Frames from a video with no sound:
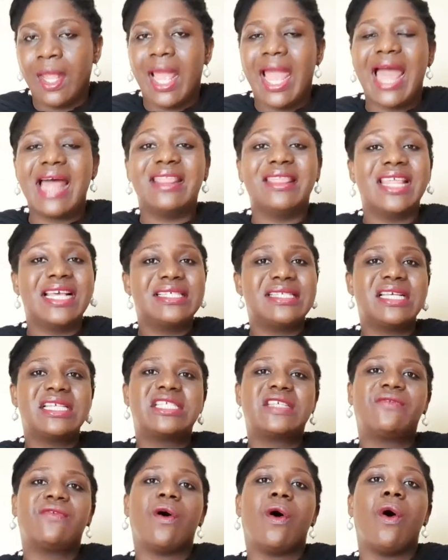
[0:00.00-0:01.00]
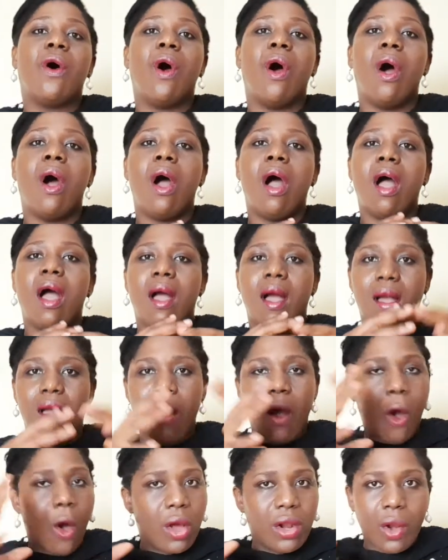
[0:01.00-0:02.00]
And this is for
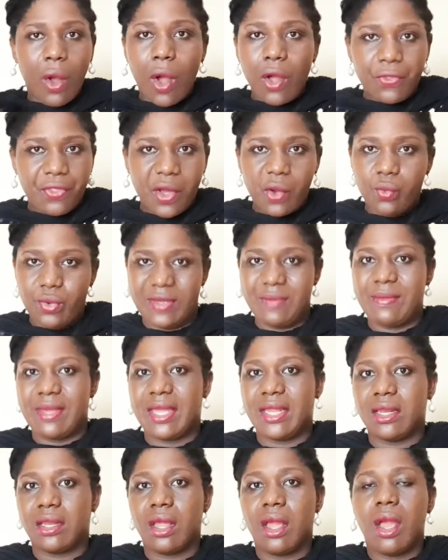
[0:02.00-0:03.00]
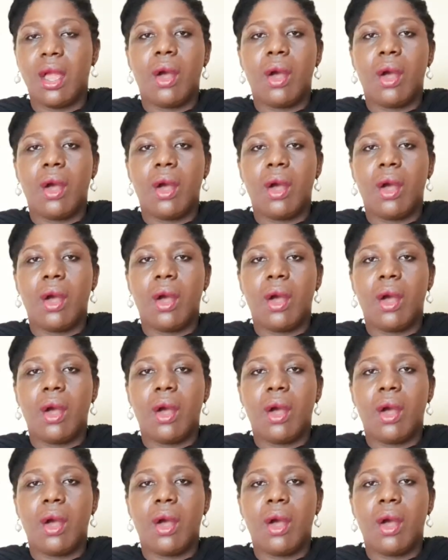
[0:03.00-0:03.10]
all other women